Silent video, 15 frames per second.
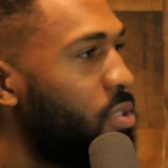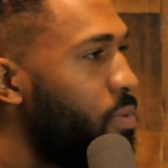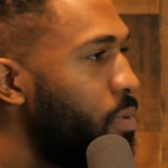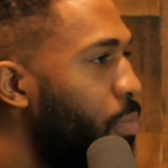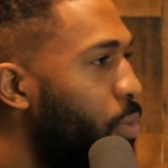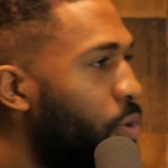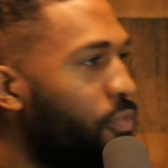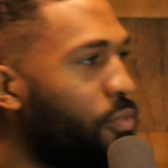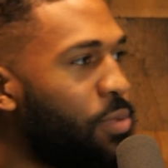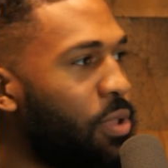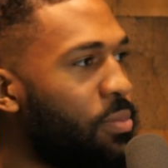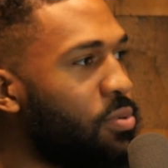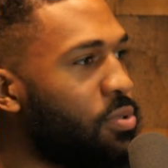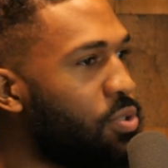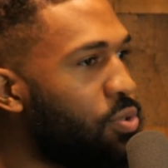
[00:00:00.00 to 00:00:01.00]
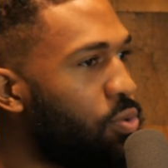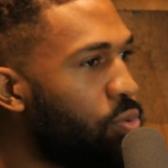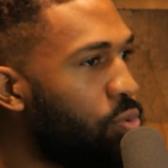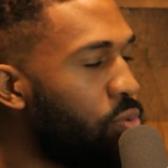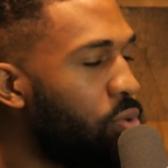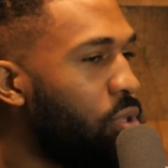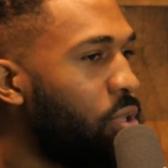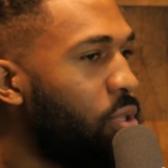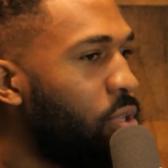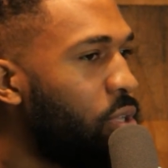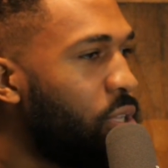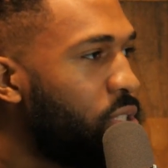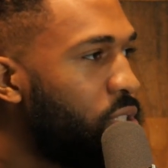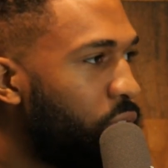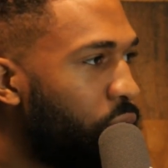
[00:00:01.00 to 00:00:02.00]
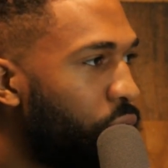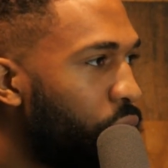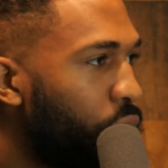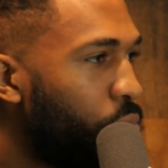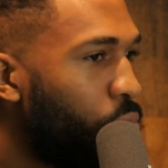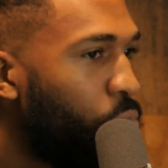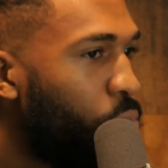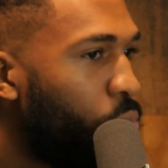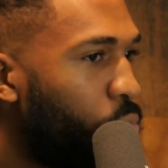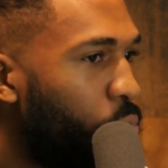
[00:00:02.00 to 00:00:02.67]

It's important for people to consider